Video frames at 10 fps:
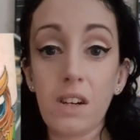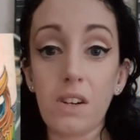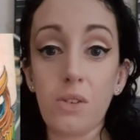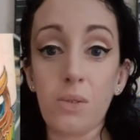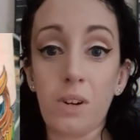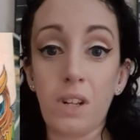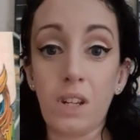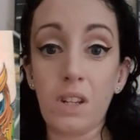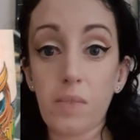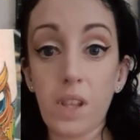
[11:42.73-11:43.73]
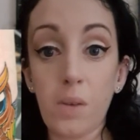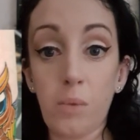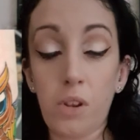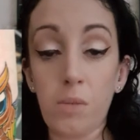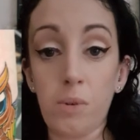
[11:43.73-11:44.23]
as well, in
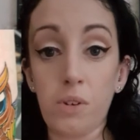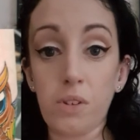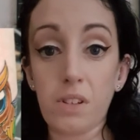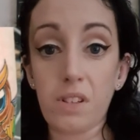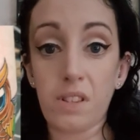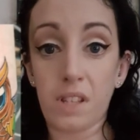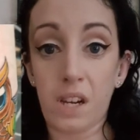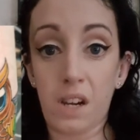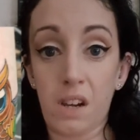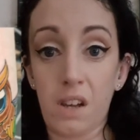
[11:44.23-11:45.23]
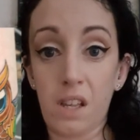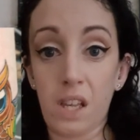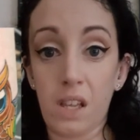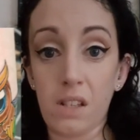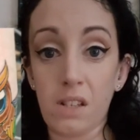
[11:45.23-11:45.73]
one of the books there
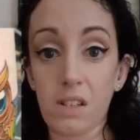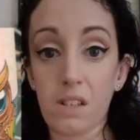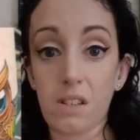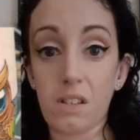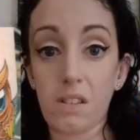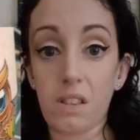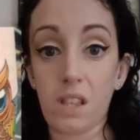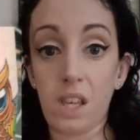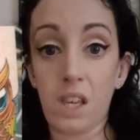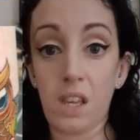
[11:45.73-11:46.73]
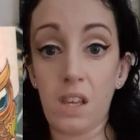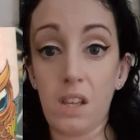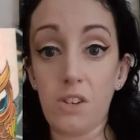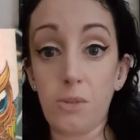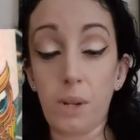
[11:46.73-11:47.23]
is
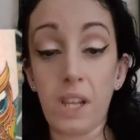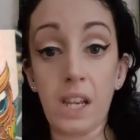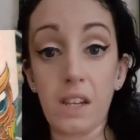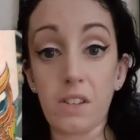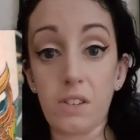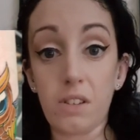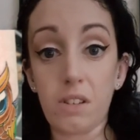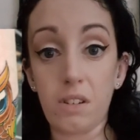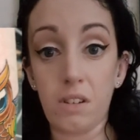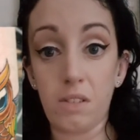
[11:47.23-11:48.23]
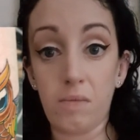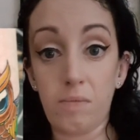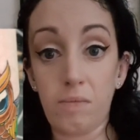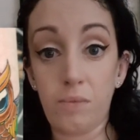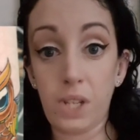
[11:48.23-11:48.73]
the double helix of
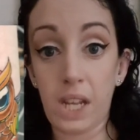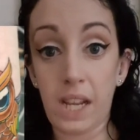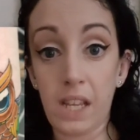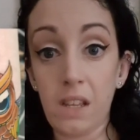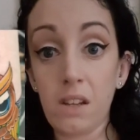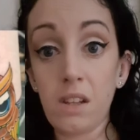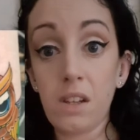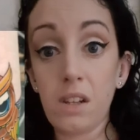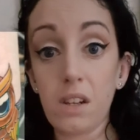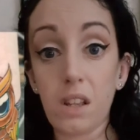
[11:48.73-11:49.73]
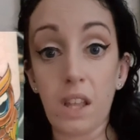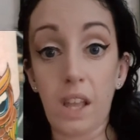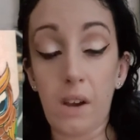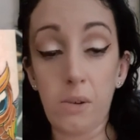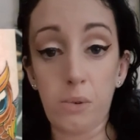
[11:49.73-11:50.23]
DNA, like
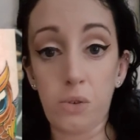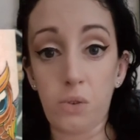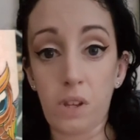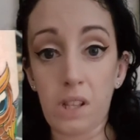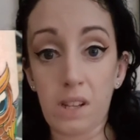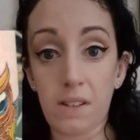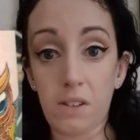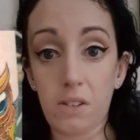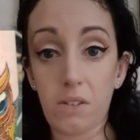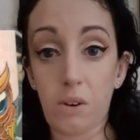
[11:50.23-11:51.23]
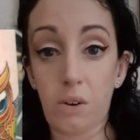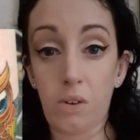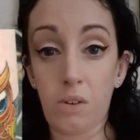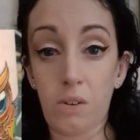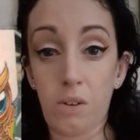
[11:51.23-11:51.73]
how you would draw that. That's
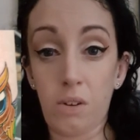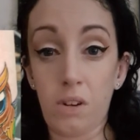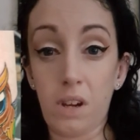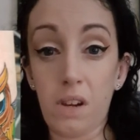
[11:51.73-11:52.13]
on